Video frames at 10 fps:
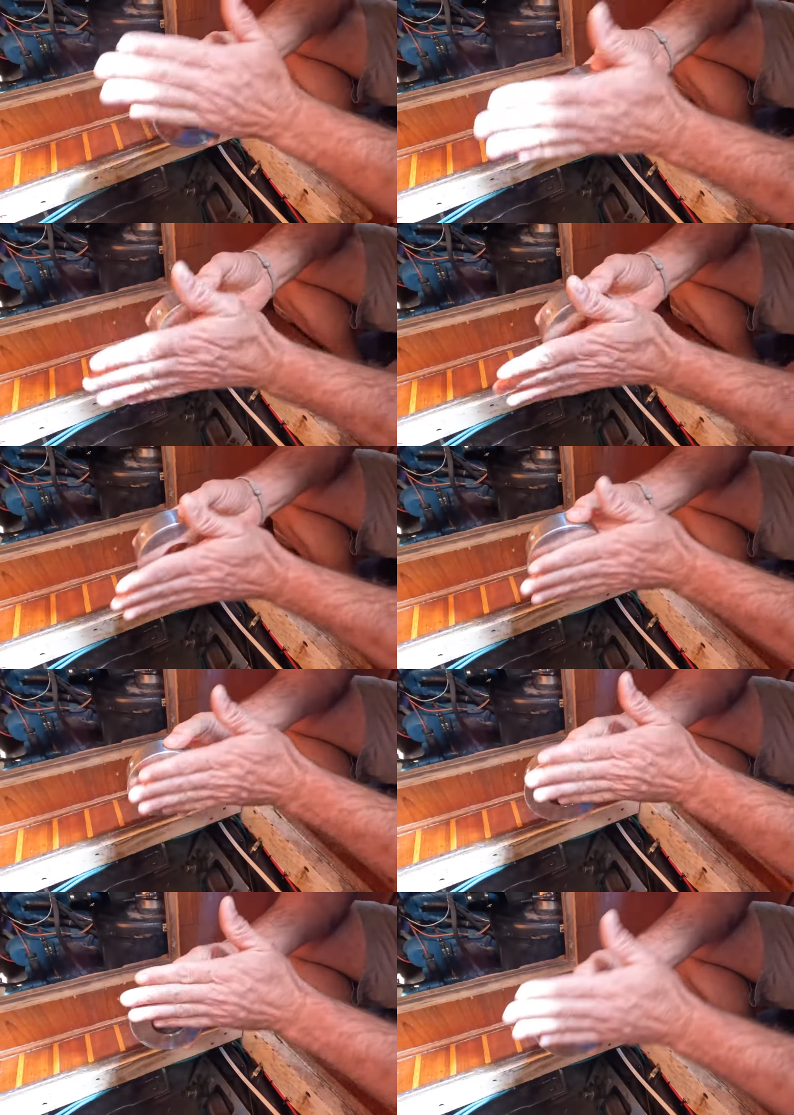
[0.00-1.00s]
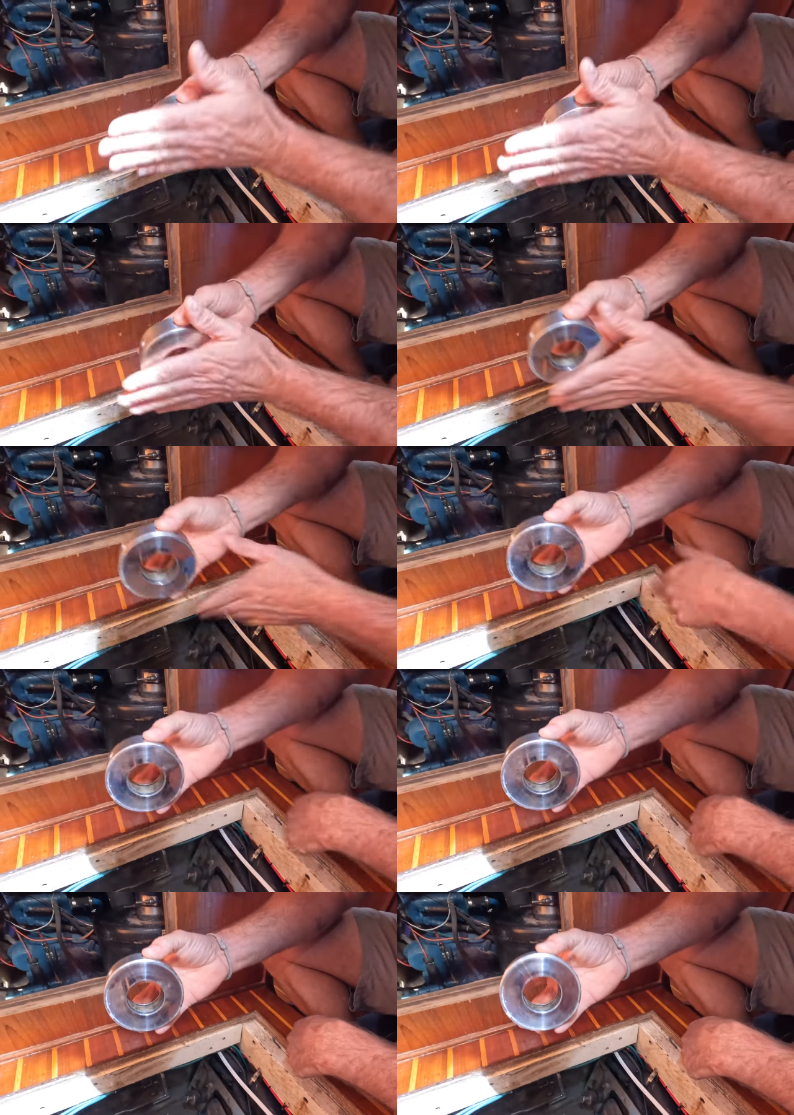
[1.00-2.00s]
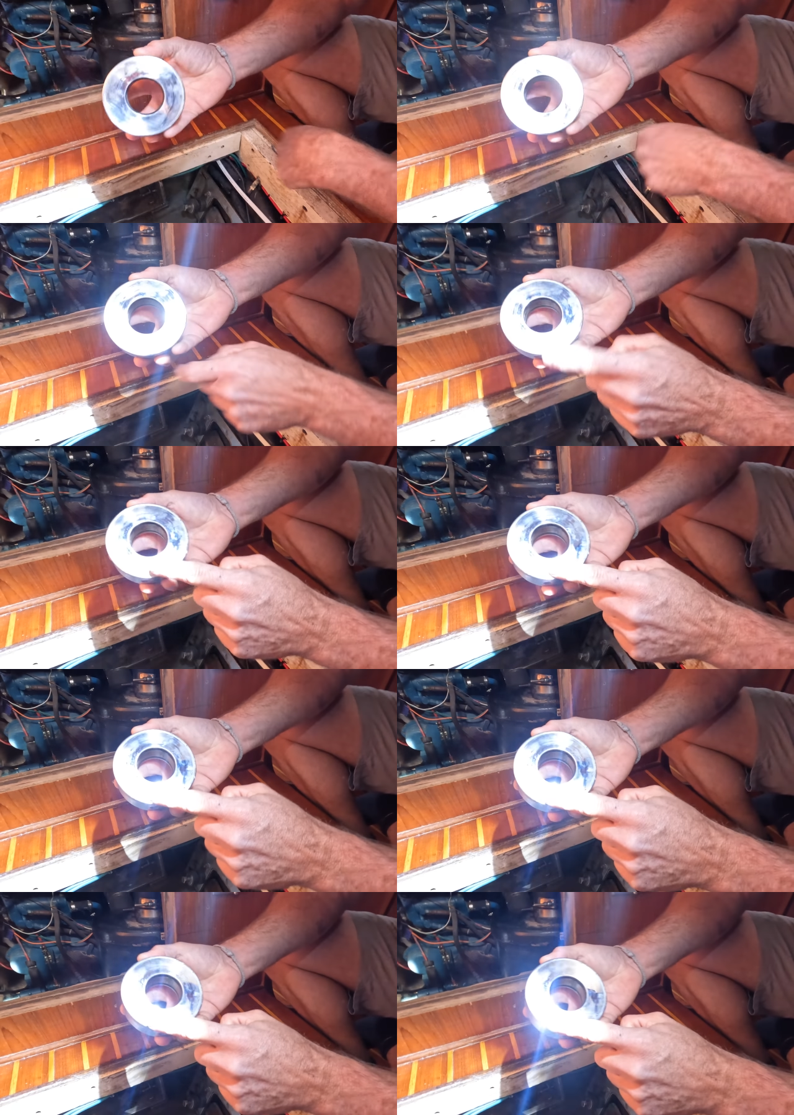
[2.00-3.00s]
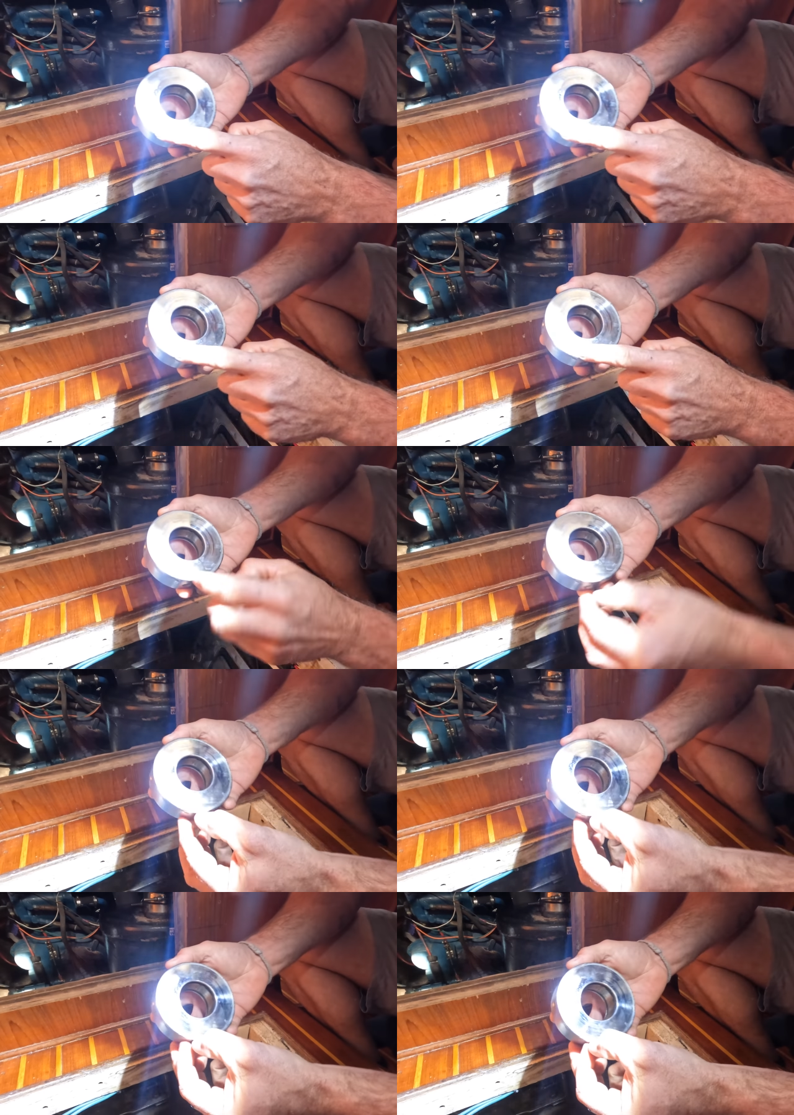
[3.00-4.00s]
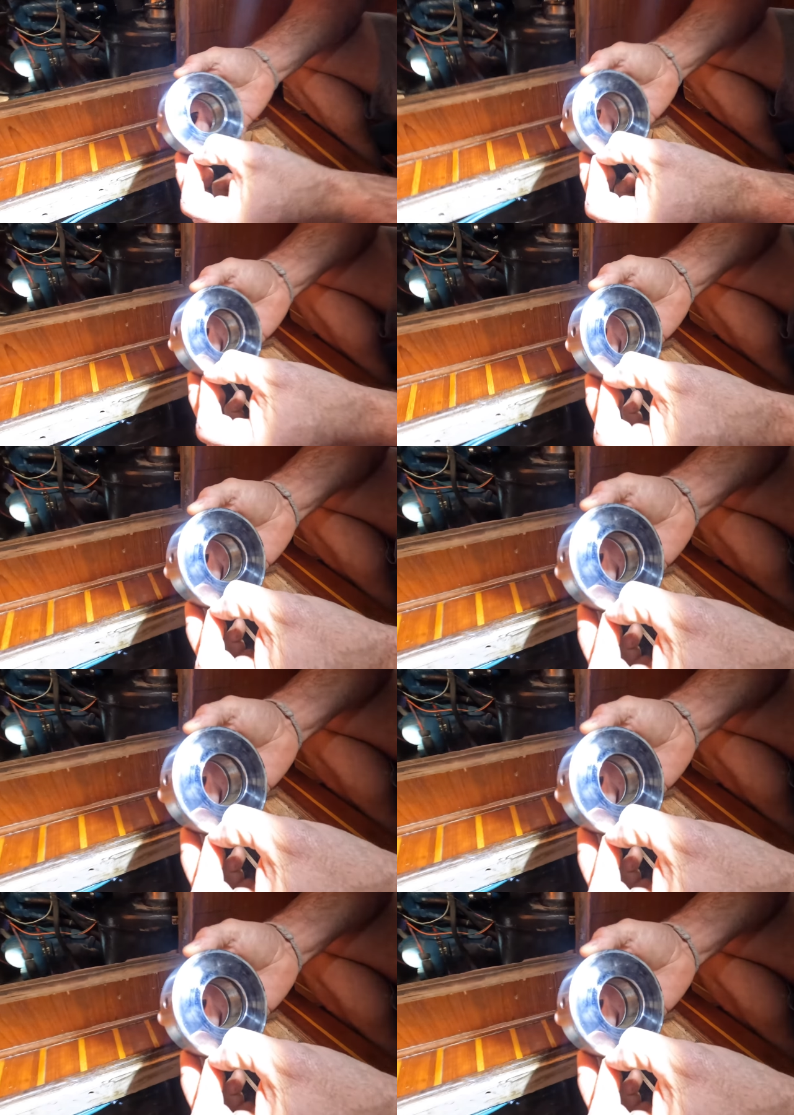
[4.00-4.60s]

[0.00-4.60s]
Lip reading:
(no speaker visible)